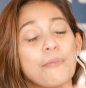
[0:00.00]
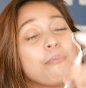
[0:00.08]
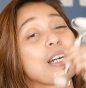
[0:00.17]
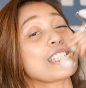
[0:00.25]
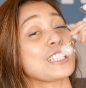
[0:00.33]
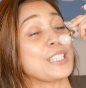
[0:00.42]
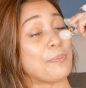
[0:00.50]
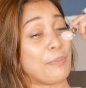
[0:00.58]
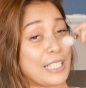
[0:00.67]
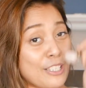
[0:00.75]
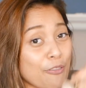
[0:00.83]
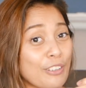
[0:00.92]
But
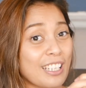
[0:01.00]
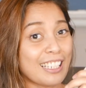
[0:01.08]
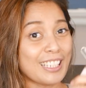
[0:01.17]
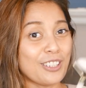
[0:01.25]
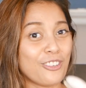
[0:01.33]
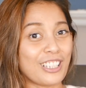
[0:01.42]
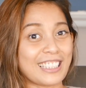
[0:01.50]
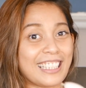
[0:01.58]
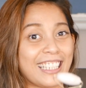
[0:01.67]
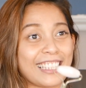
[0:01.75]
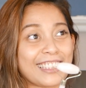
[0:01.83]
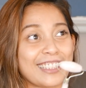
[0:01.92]
specifically what
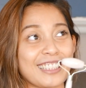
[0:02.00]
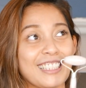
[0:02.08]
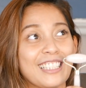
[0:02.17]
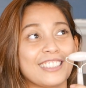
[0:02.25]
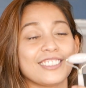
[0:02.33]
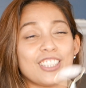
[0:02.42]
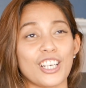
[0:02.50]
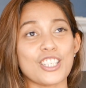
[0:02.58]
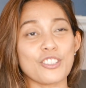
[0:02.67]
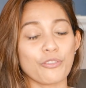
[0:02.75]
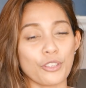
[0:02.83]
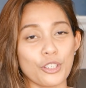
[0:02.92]
it
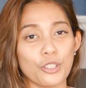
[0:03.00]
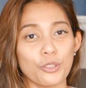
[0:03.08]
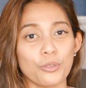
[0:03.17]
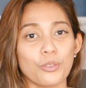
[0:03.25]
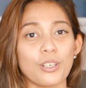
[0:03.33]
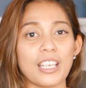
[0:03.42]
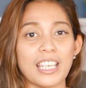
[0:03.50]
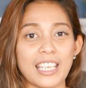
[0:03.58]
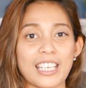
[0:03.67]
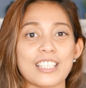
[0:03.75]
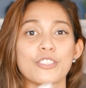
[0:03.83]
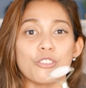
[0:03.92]
does for you
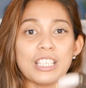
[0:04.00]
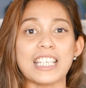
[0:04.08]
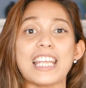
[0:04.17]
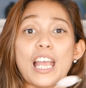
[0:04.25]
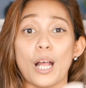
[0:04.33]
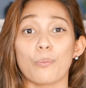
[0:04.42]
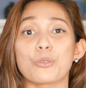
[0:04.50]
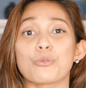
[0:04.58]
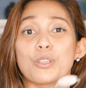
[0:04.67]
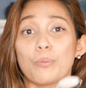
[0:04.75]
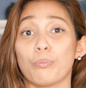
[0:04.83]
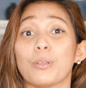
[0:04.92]
is really helps
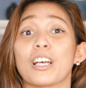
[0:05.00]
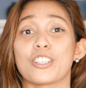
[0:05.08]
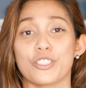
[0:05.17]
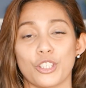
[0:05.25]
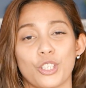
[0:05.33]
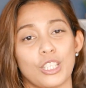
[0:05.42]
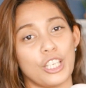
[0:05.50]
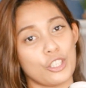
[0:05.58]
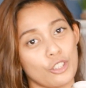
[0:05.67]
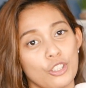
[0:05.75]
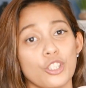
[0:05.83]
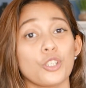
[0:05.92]
with the blood
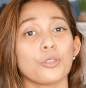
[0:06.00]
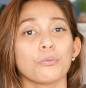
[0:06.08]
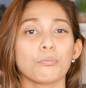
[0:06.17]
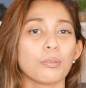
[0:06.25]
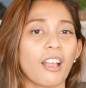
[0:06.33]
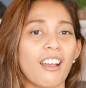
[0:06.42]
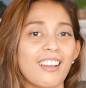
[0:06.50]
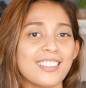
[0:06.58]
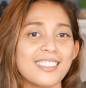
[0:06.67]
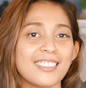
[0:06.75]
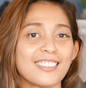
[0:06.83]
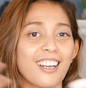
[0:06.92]
circulation, you know,
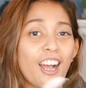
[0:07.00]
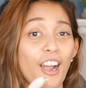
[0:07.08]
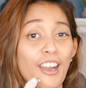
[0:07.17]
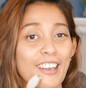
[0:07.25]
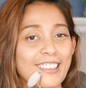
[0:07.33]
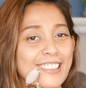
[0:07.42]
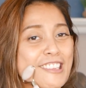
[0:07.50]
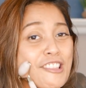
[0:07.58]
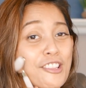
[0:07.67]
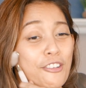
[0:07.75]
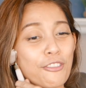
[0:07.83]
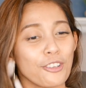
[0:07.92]
blood, heart,
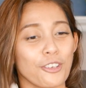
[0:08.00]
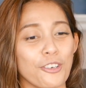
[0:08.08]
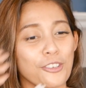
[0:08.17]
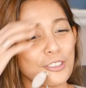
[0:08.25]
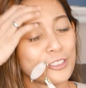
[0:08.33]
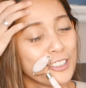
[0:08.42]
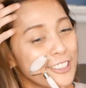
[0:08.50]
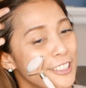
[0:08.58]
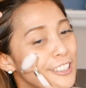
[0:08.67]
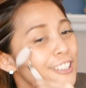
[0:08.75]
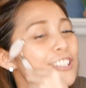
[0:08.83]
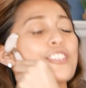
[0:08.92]
and the flow.
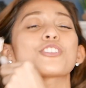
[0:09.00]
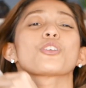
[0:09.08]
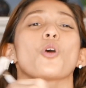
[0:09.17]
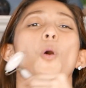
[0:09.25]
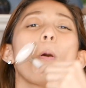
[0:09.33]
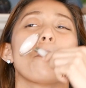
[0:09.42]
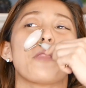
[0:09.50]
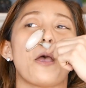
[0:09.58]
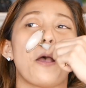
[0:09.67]
So